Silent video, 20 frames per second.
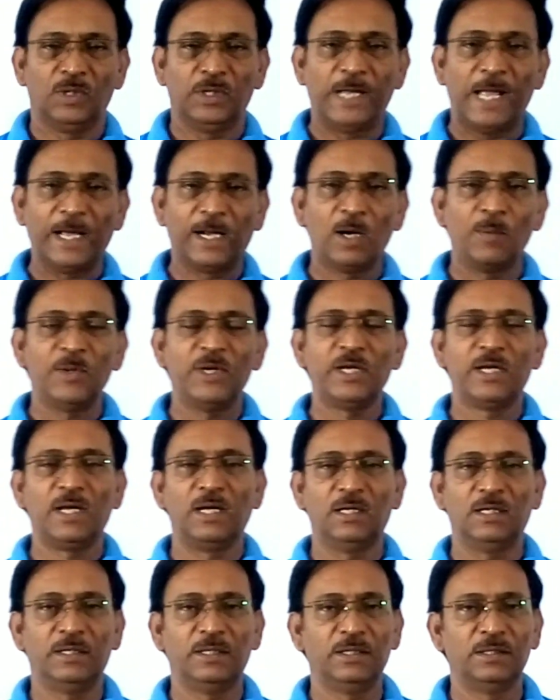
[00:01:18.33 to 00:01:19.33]

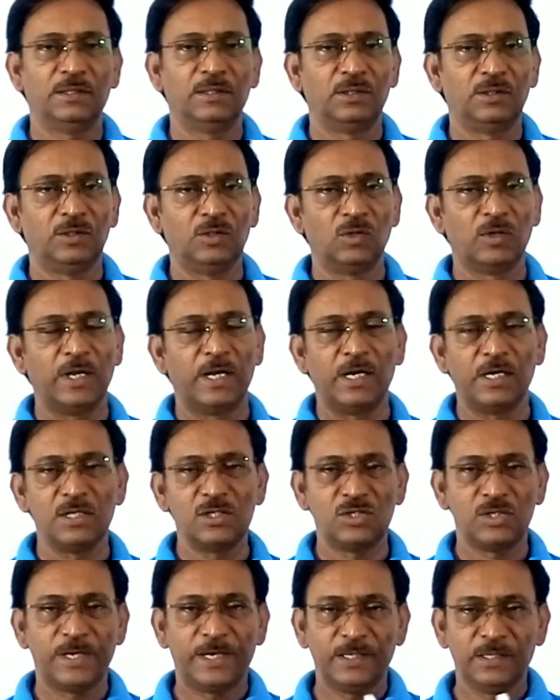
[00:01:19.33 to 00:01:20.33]
Diagrammatically, you can
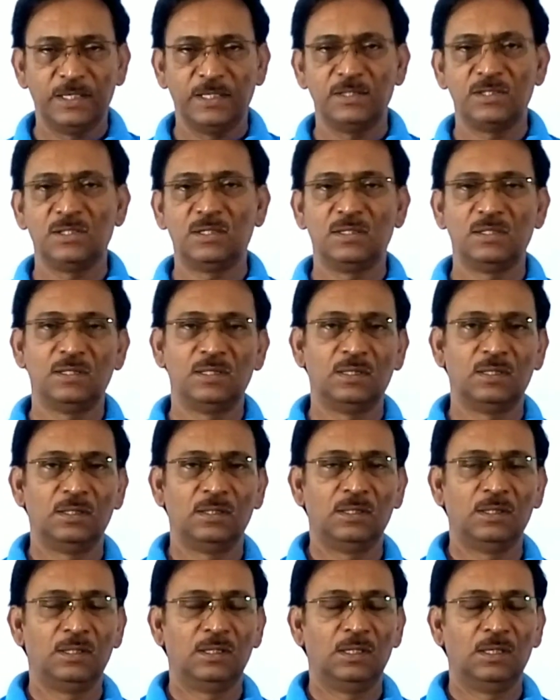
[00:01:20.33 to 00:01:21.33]
understand this
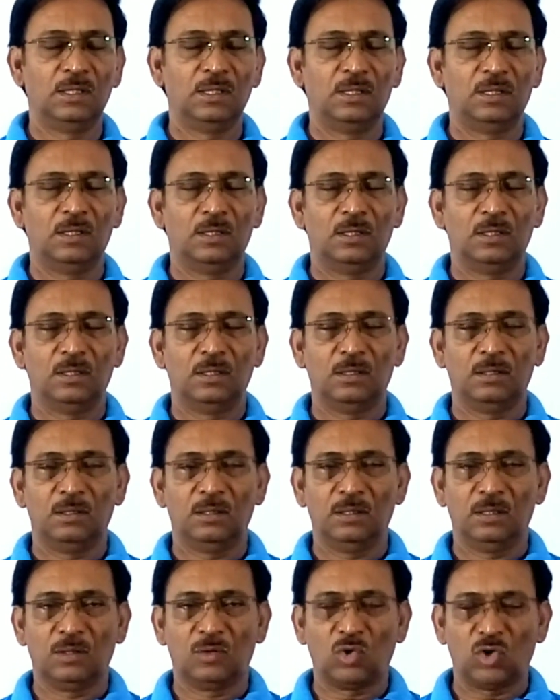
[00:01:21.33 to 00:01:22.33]

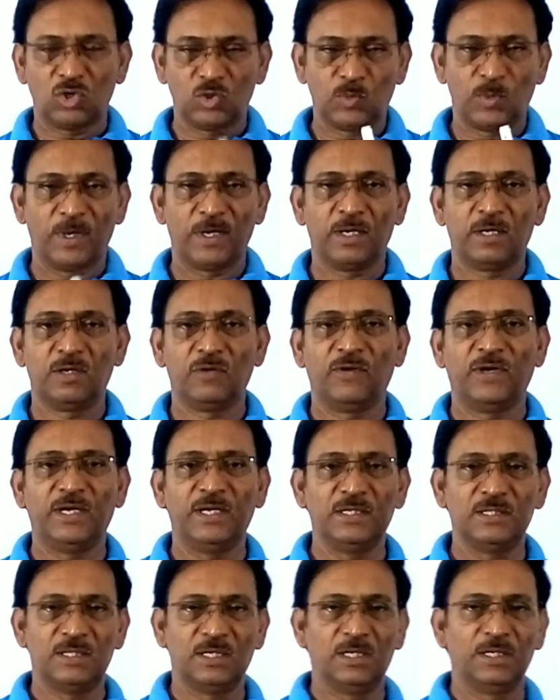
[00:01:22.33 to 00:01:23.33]
cross product
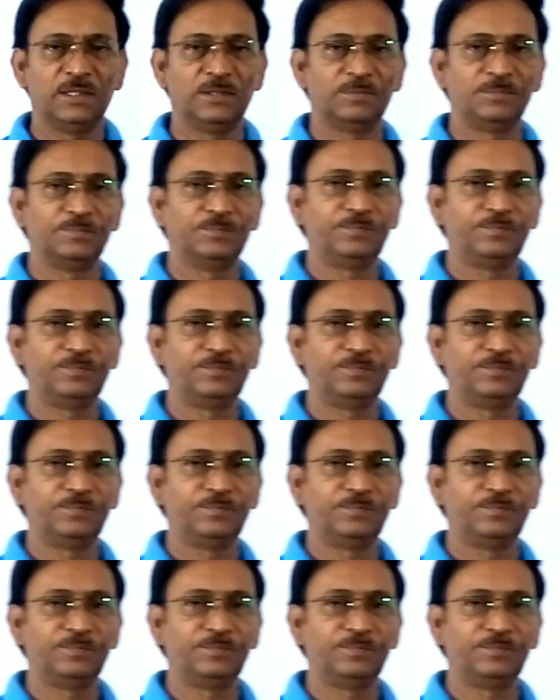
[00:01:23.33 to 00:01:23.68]
very easily.